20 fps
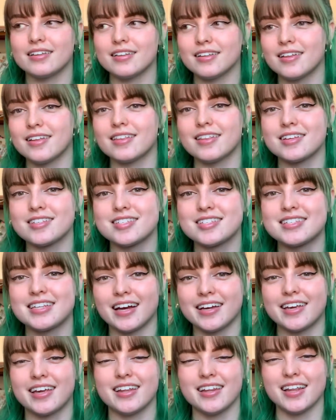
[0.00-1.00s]
the
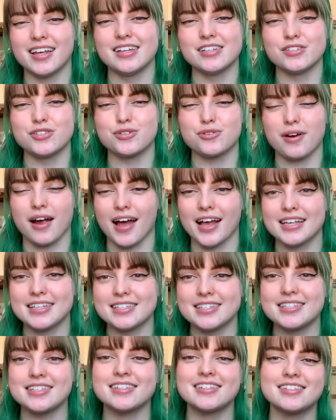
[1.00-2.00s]
succulent stress.
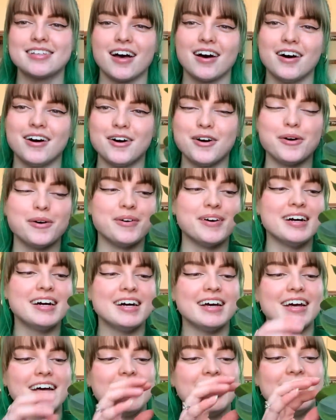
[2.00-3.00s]
So
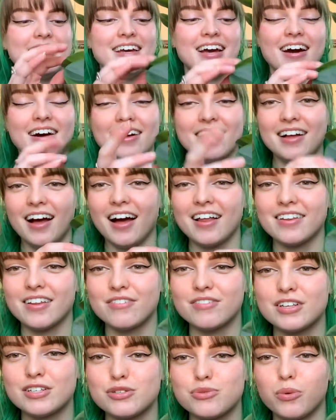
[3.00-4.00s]
yeah, I love
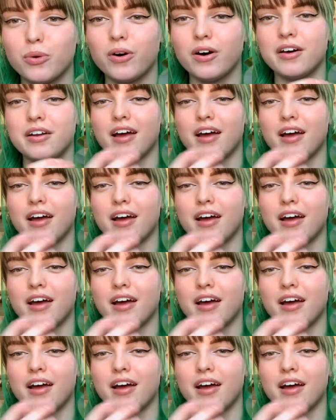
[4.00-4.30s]
this one.